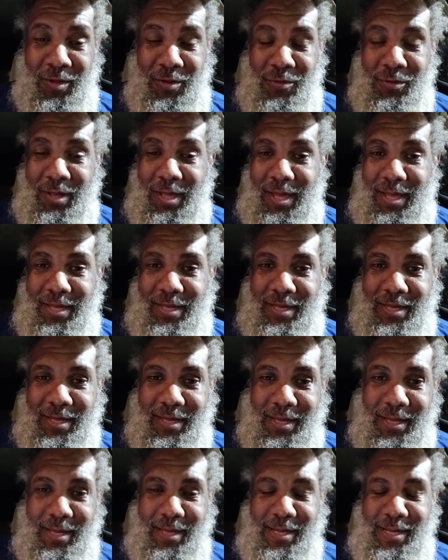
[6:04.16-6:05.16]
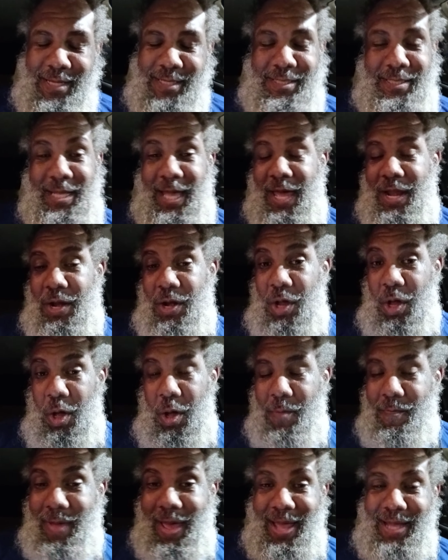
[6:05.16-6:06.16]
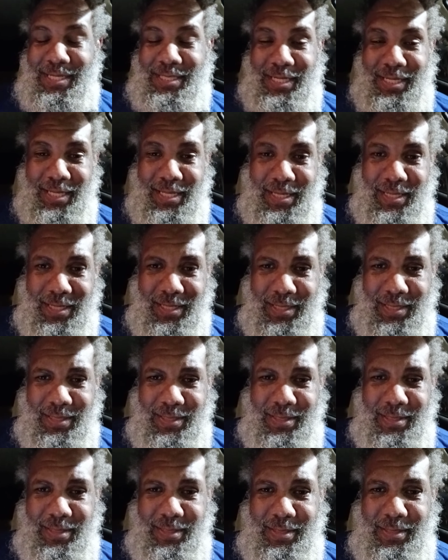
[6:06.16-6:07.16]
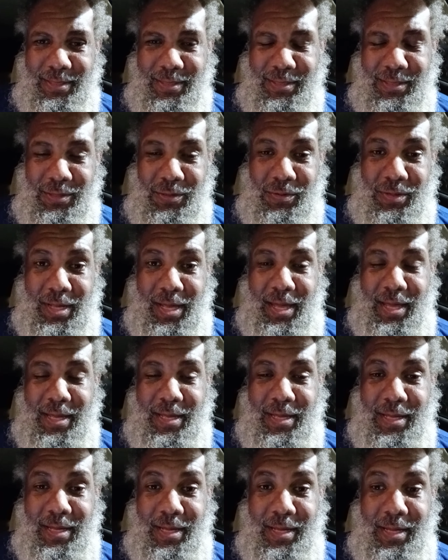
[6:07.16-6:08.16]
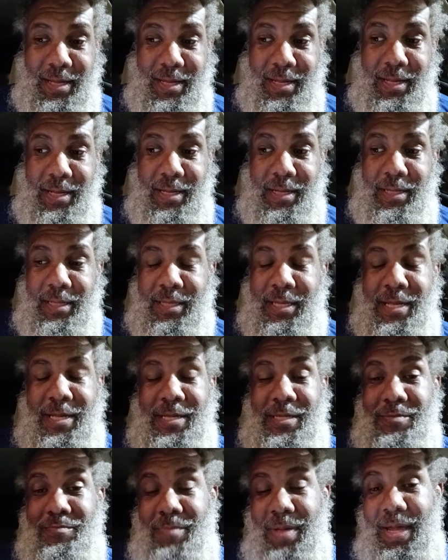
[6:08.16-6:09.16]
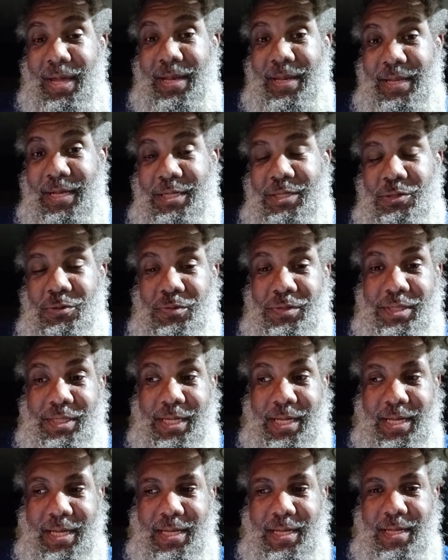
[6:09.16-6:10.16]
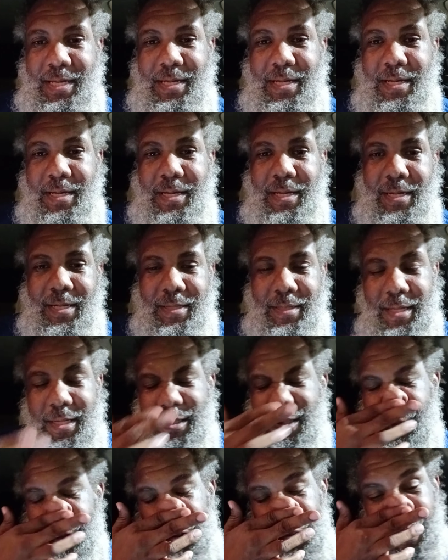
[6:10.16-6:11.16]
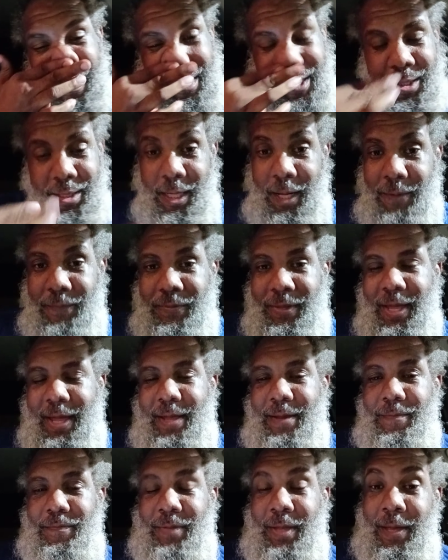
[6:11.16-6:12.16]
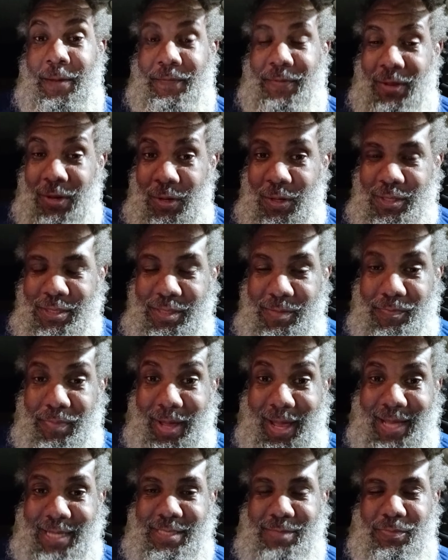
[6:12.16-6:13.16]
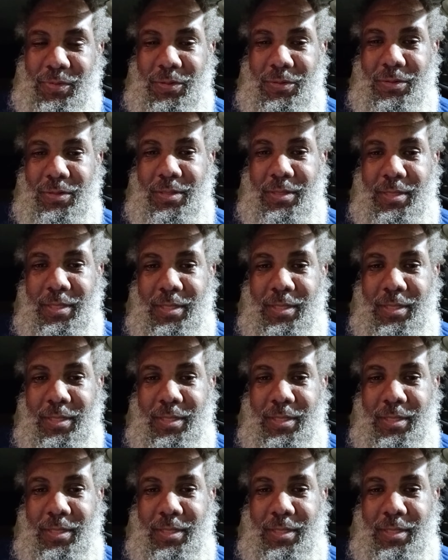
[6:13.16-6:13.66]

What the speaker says: Okay? It's not at all magic. Okay? These men that you see that's doing stuff that, if it looks impossible,